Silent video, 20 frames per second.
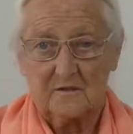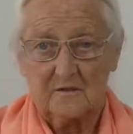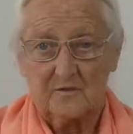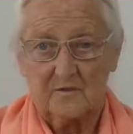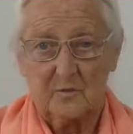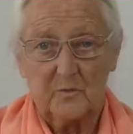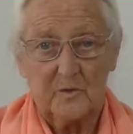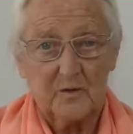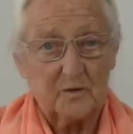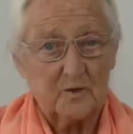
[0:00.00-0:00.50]

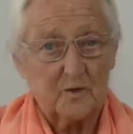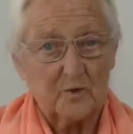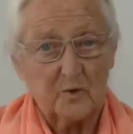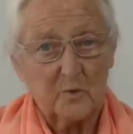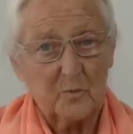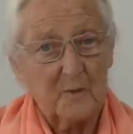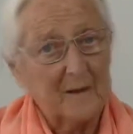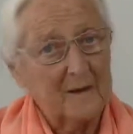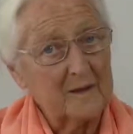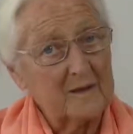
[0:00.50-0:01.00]
for which
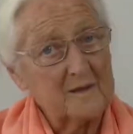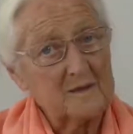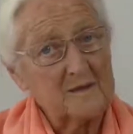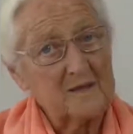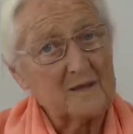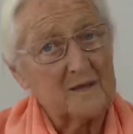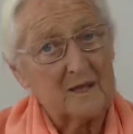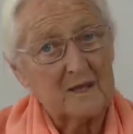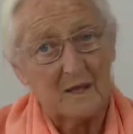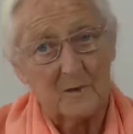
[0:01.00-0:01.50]

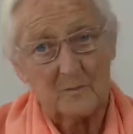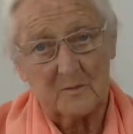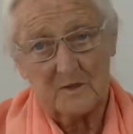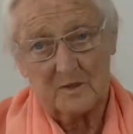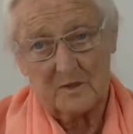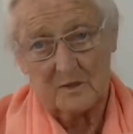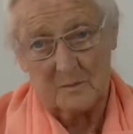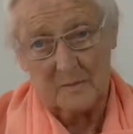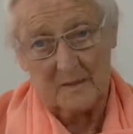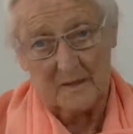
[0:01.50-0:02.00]
humanity came
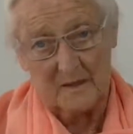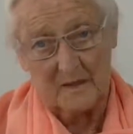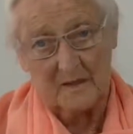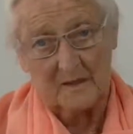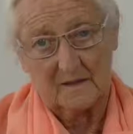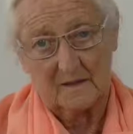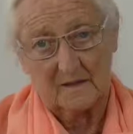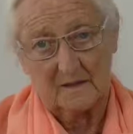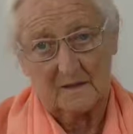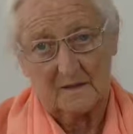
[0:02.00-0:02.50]
into
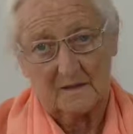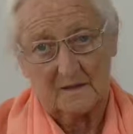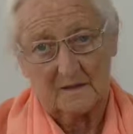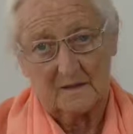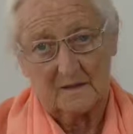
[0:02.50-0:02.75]
being,